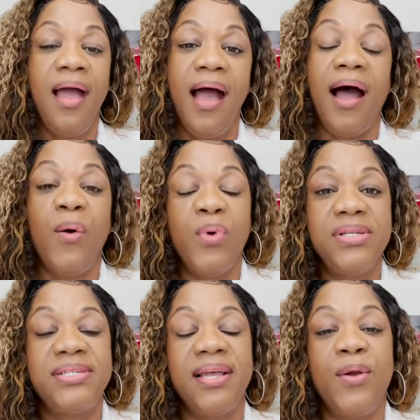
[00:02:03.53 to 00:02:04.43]
I will
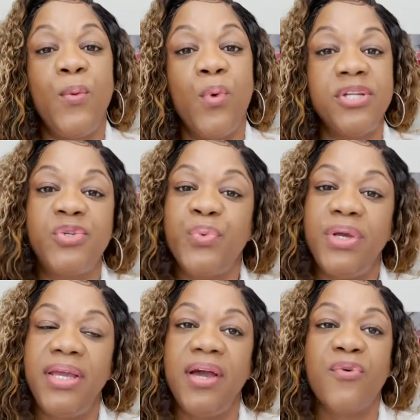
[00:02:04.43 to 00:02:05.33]
say once
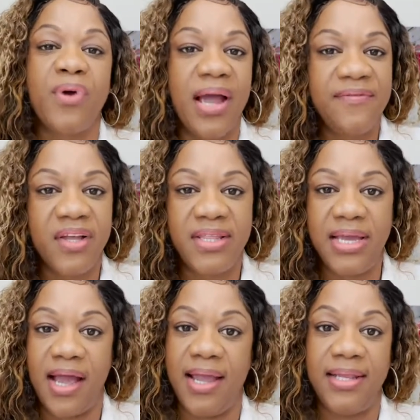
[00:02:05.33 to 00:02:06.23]
we arrived on the
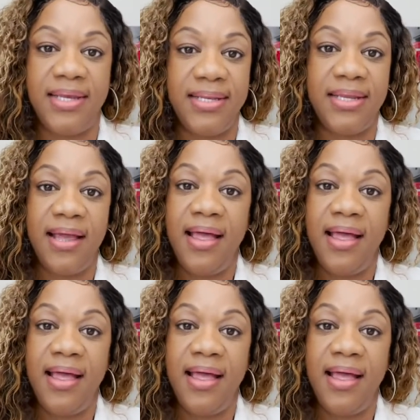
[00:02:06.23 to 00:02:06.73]
island,